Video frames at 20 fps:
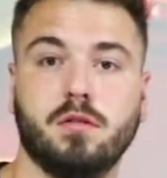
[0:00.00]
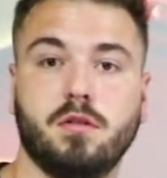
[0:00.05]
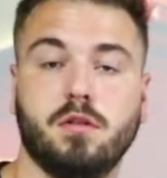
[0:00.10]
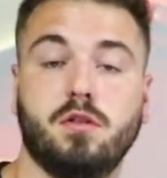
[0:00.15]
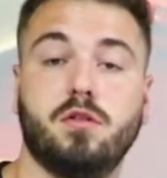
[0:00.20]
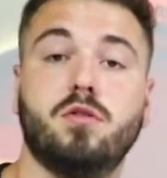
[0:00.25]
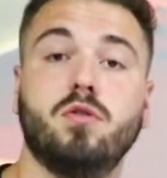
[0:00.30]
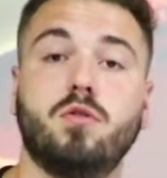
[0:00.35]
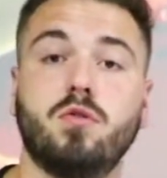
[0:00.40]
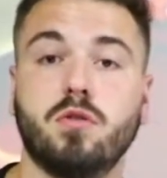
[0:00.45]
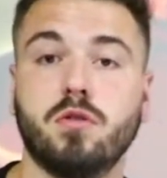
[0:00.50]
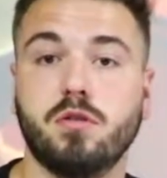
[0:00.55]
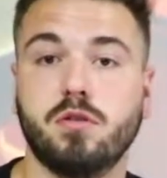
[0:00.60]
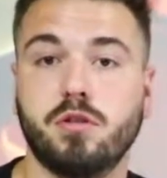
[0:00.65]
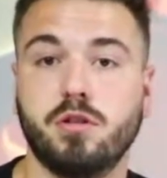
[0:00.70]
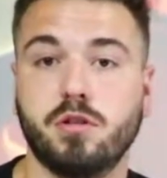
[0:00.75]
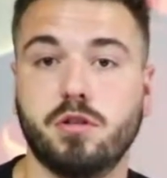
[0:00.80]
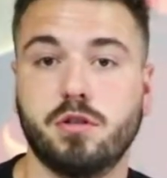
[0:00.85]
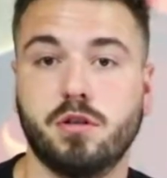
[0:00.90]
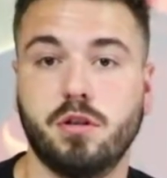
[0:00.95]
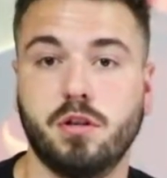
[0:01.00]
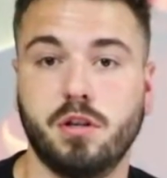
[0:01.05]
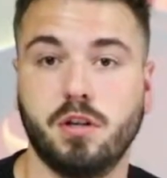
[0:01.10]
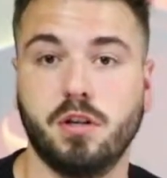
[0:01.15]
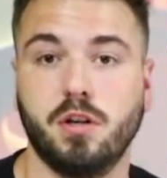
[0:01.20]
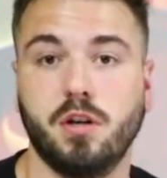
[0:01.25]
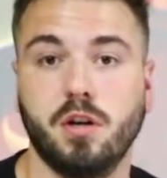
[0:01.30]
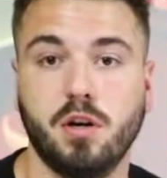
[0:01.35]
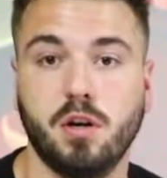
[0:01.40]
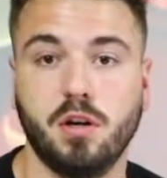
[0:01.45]
the door is just going
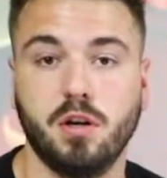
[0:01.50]
to